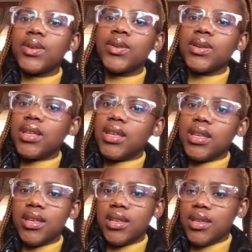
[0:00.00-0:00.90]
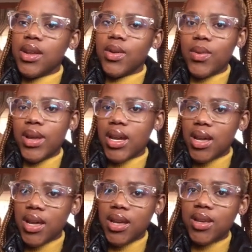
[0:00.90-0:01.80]
gore okay yaanong
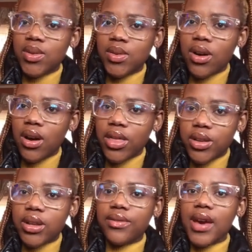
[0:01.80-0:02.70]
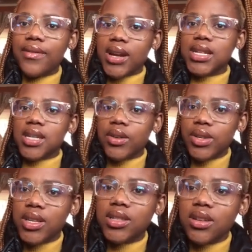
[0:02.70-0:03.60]
wena 35 right now,
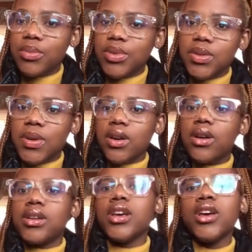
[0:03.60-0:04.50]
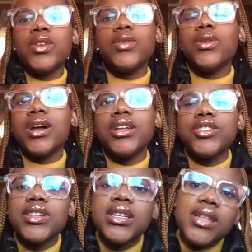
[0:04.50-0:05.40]
you can start pursuing God. You are
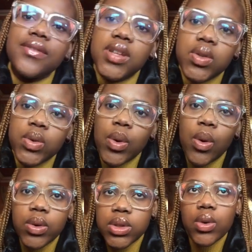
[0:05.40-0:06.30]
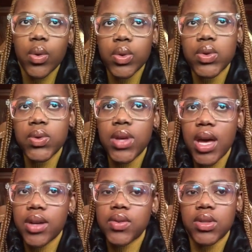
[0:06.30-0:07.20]
literally never too old or too
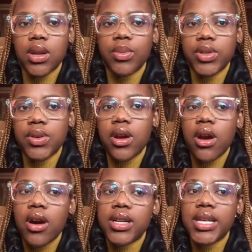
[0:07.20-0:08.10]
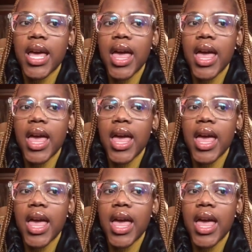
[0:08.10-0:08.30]
young to start pursuing God.